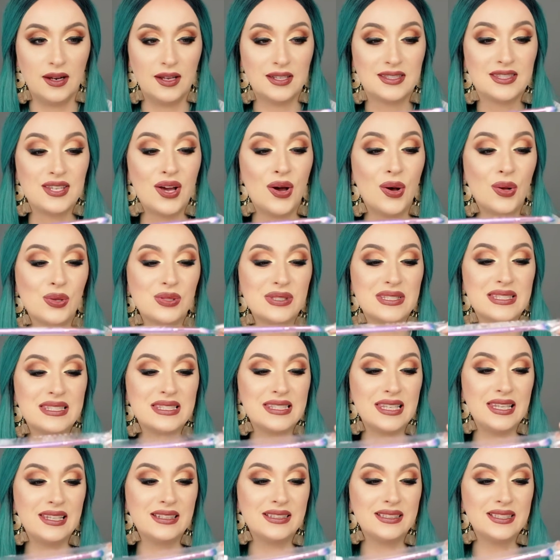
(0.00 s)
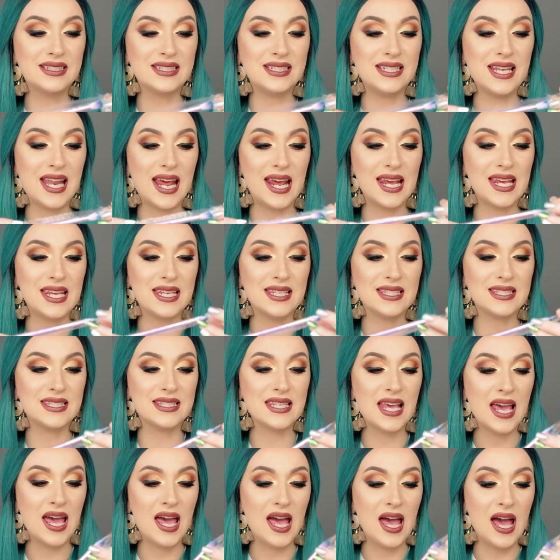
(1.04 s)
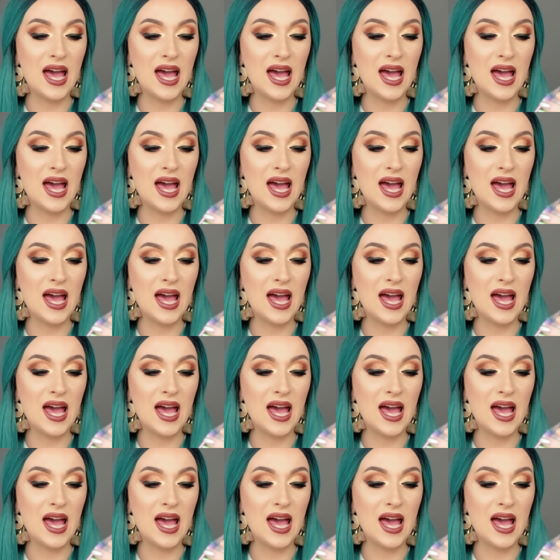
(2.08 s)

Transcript: It's all sealed and nice.